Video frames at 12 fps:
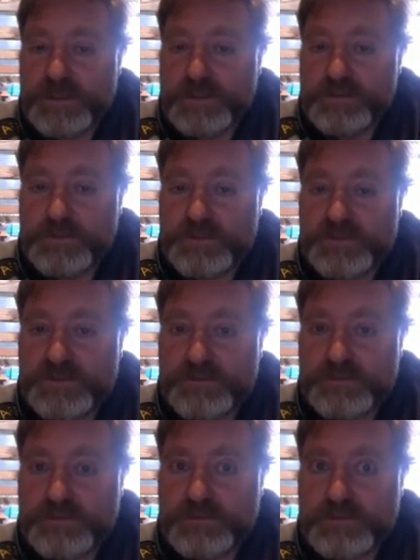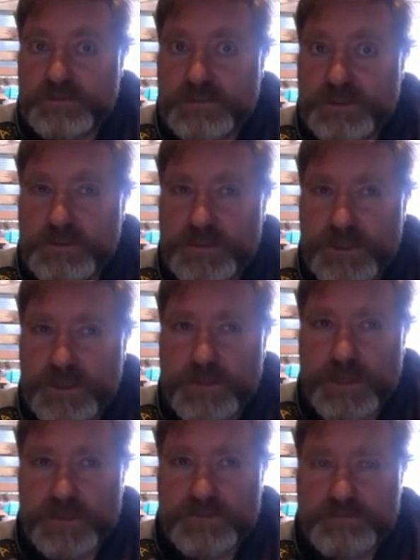which, when you think
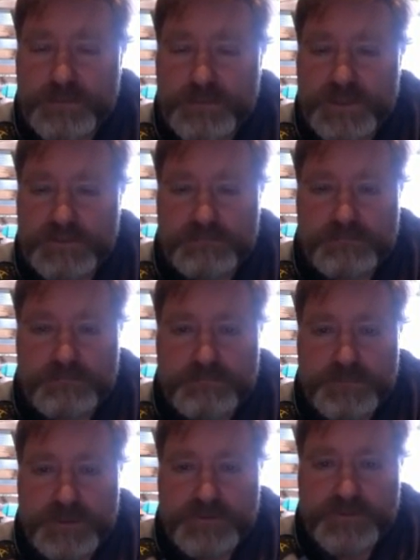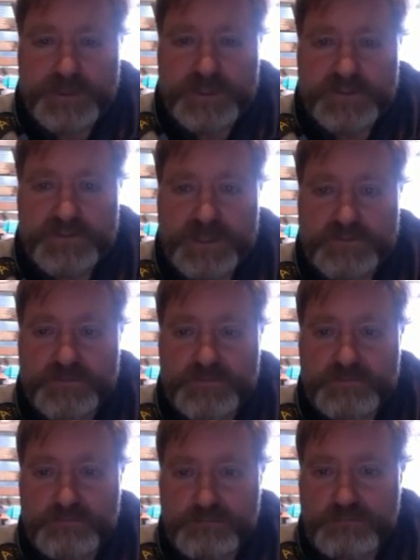about it, it's pretty freaky stuff.
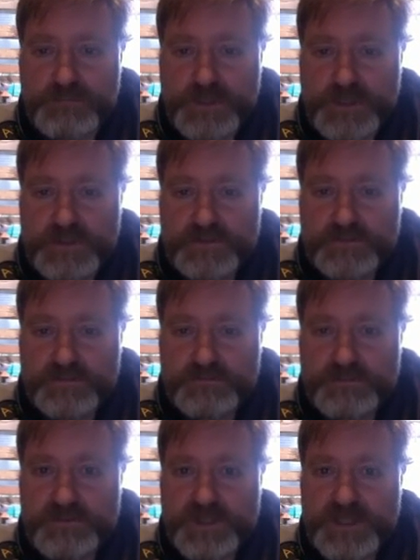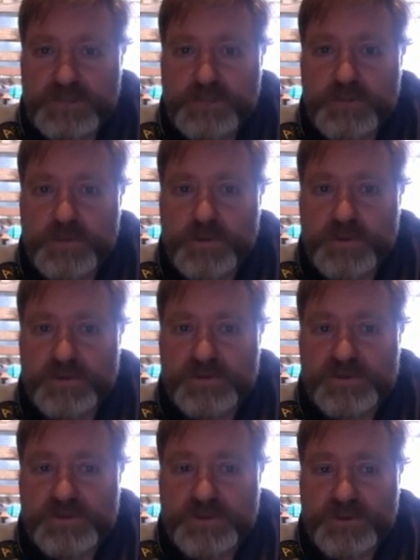It's taking my words,
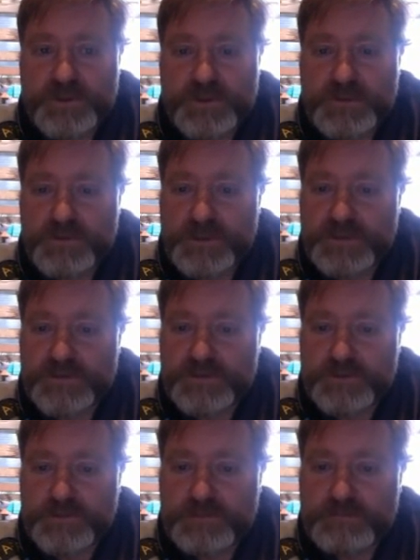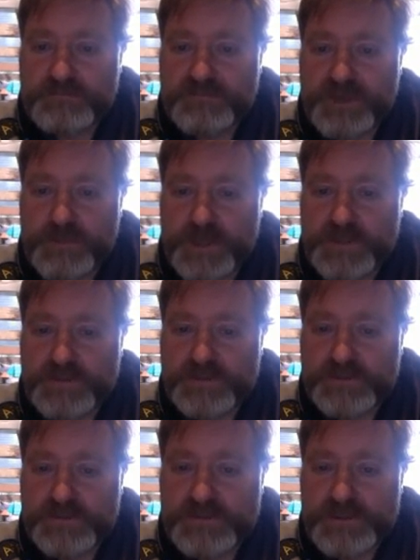turning them into electrical
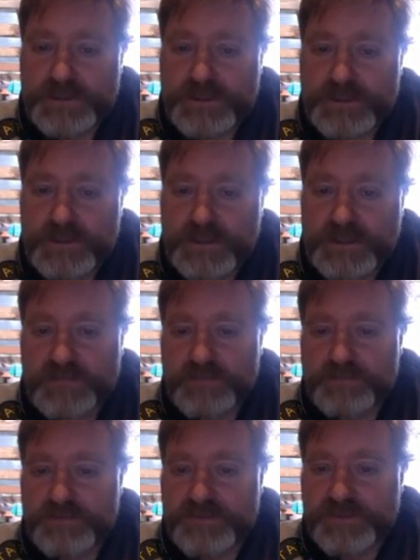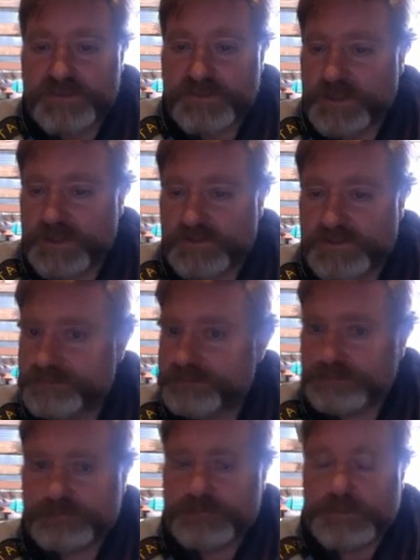vibrations and having them receive somewhere else.
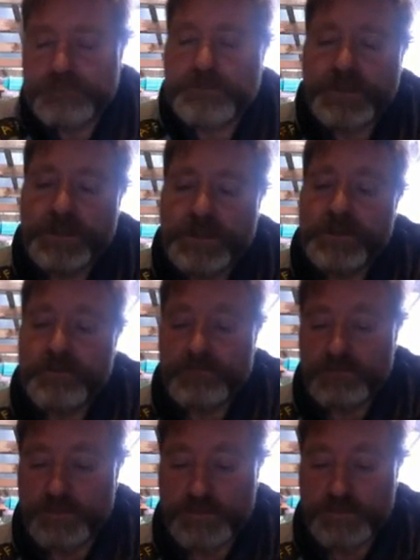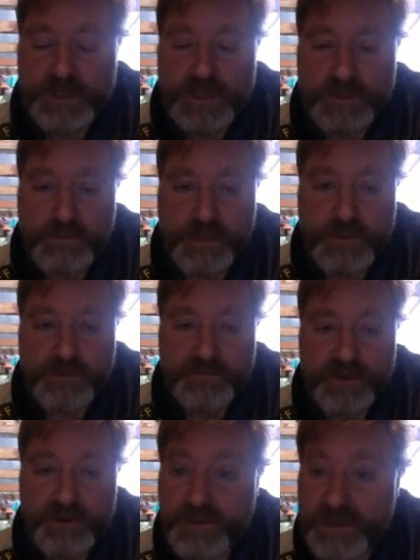Of course, we do it now with mobile
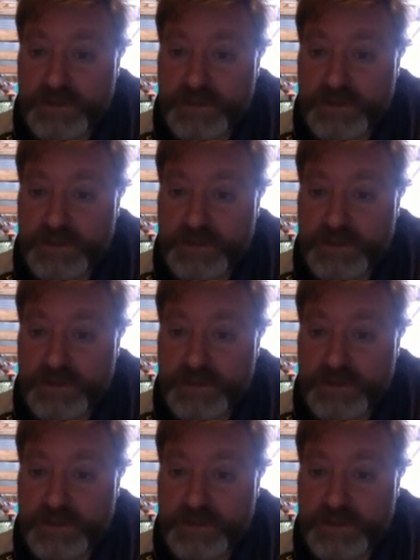phones without the